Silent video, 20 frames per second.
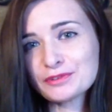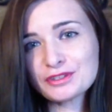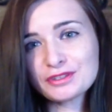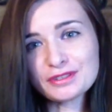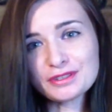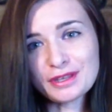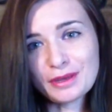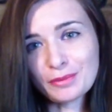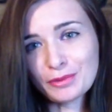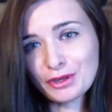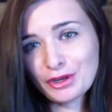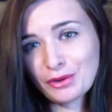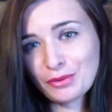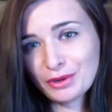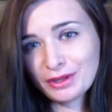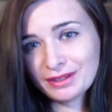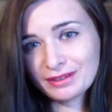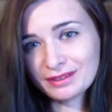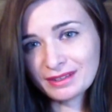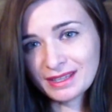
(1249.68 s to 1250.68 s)
just let me know
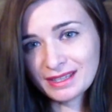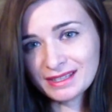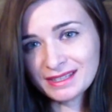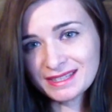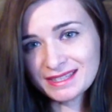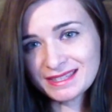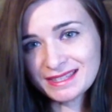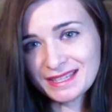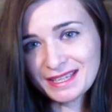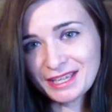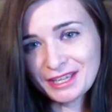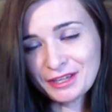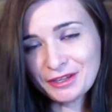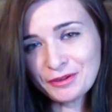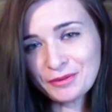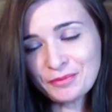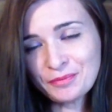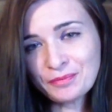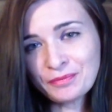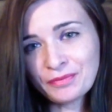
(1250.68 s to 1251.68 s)
what you'd like to see.
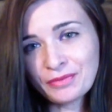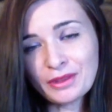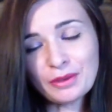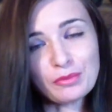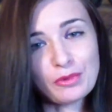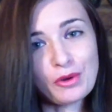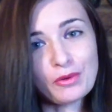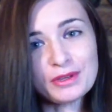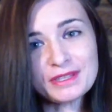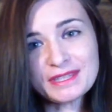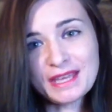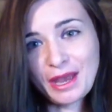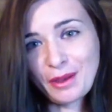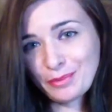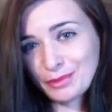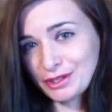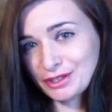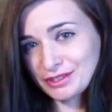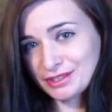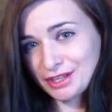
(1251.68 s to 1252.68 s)
I'm always
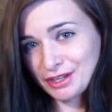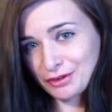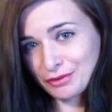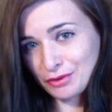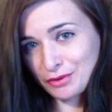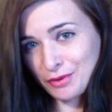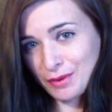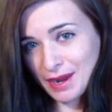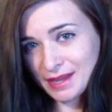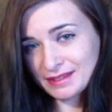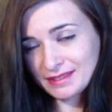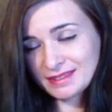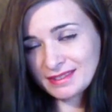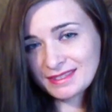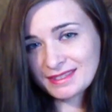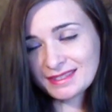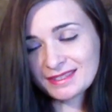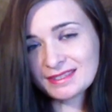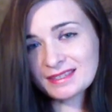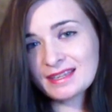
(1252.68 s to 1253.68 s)
happy to take
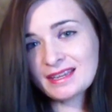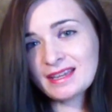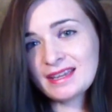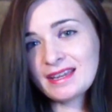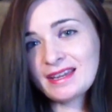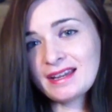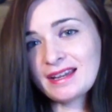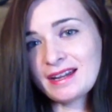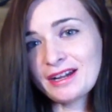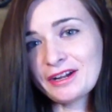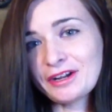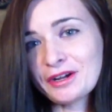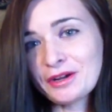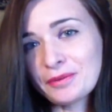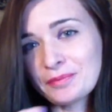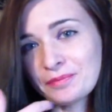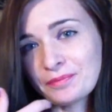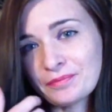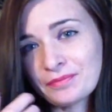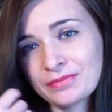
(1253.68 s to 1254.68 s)
requests.
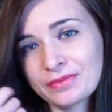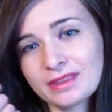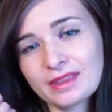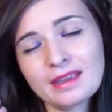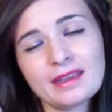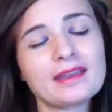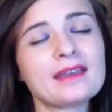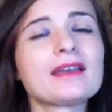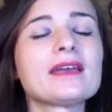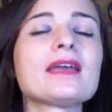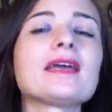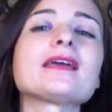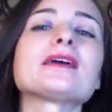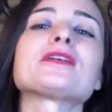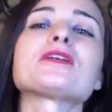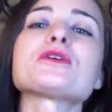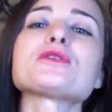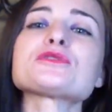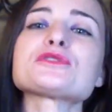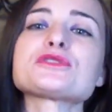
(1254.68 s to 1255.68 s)

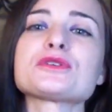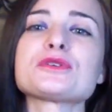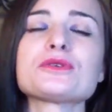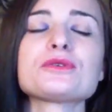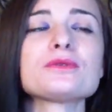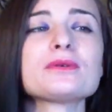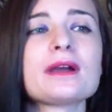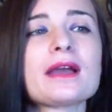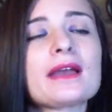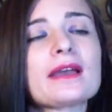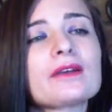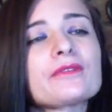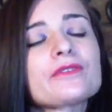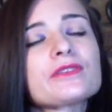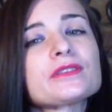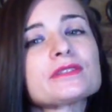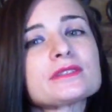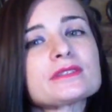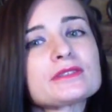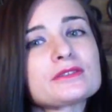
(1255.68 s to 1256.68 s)
And also, I have
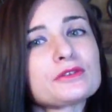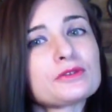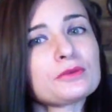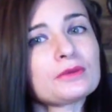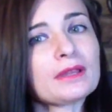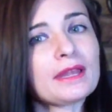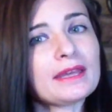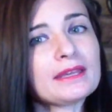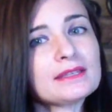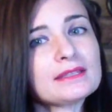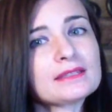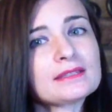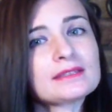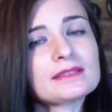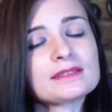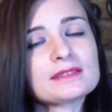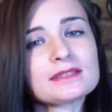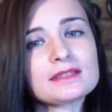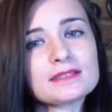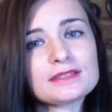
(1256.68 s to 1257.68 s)
this new light
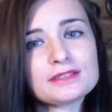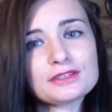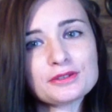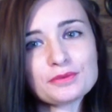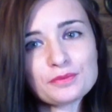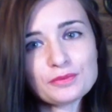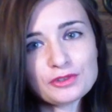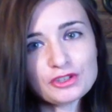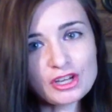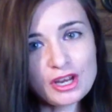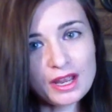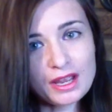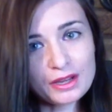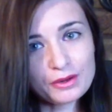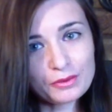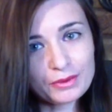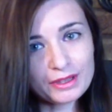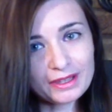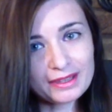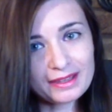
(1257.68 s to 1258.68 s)
system, which
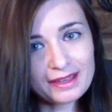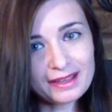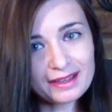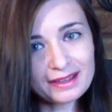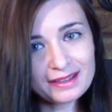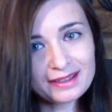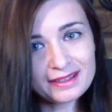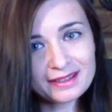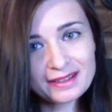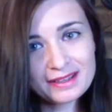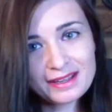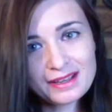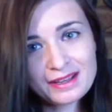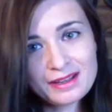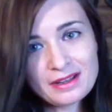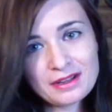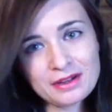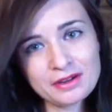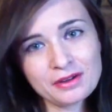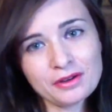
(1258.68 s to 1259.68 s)
I really like.
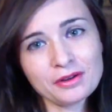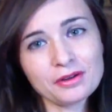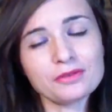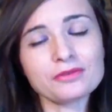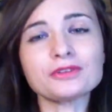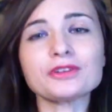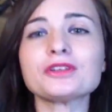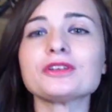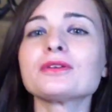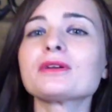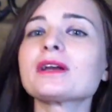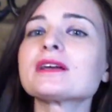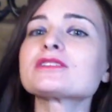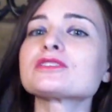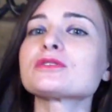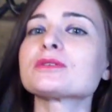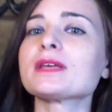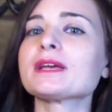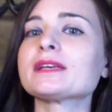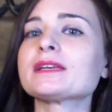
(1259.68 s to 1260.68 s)
Hopefully you
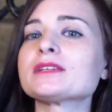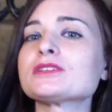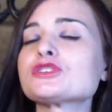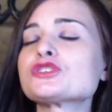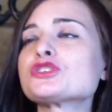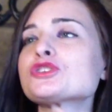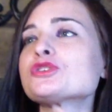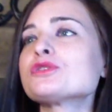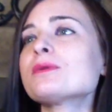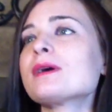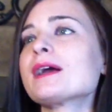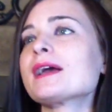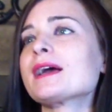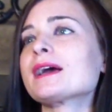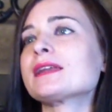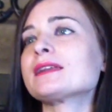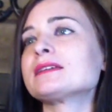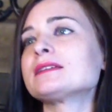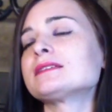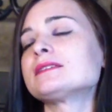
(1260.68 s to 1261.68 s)
guys are liking it too. I
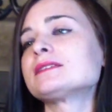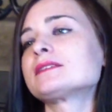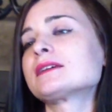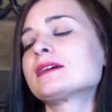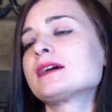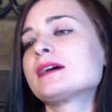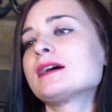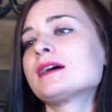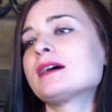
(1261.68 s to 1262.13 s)
added